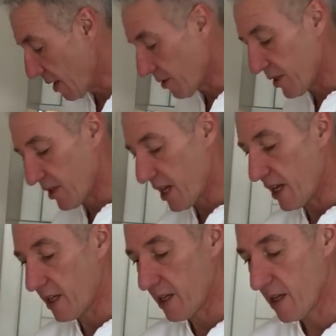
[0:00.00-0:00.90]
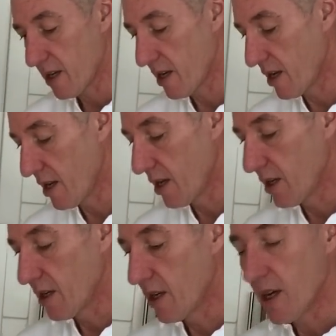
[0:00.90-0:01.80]
I'm going to take
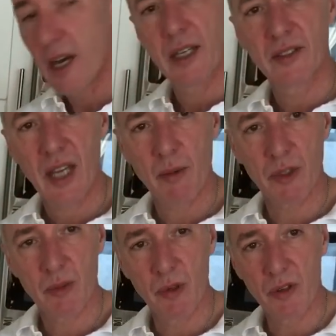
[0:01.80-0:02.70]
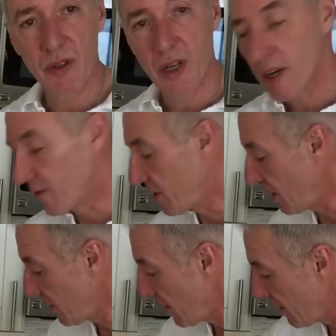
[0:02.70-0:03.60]
a tablespoon of
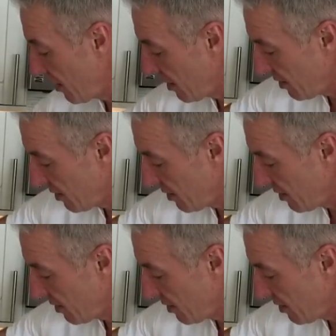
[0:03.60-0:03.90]
ginger